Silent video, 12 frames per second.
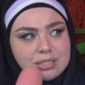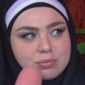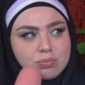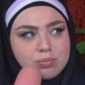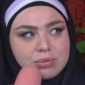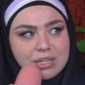
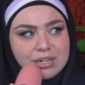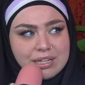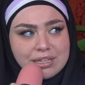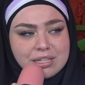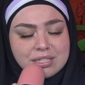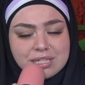He's
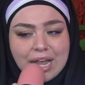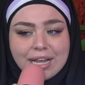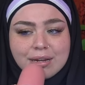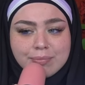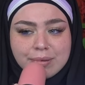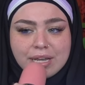like the
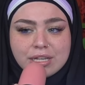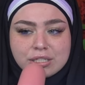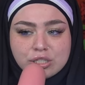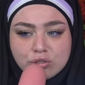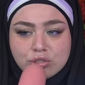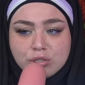second
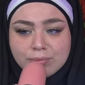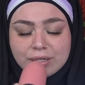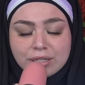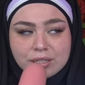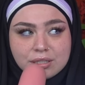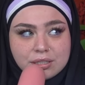biggest
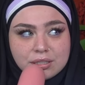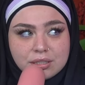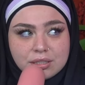YouTuber.